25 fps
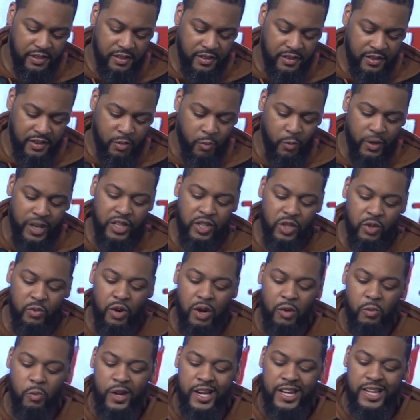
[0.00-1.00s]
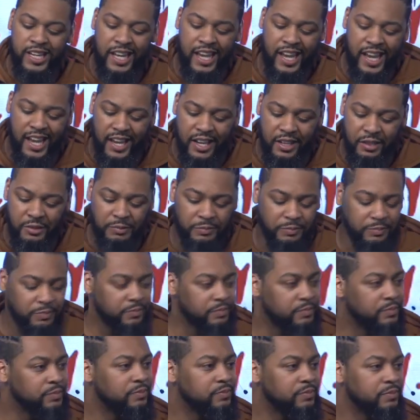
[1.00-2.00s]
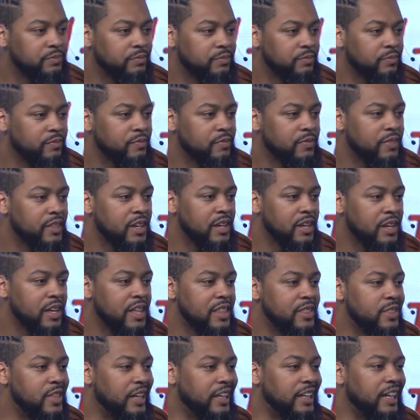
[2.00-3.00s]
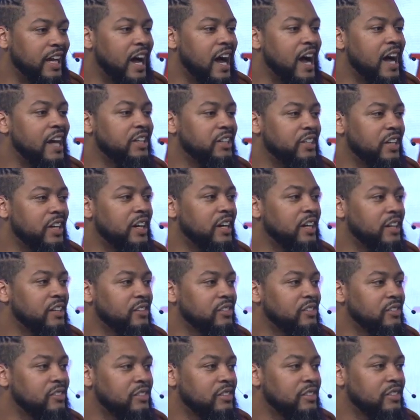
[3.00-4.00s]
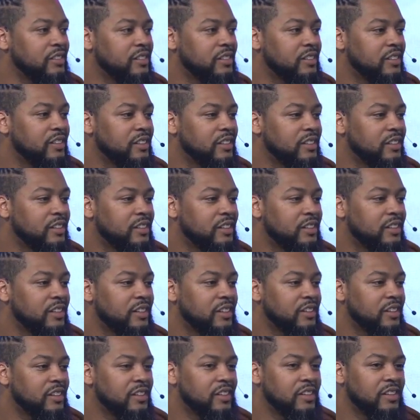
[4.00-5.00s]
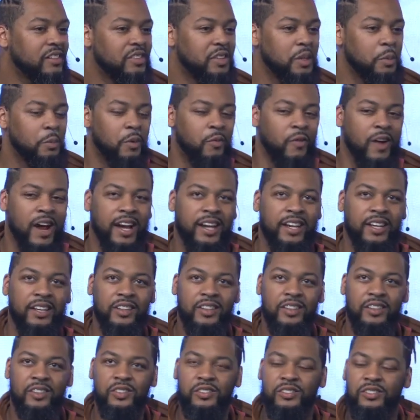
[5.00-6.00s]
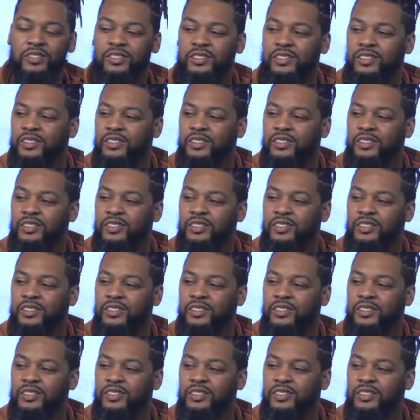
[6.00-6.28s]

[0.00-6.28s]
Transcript: We do what we can, then God does the miraculous.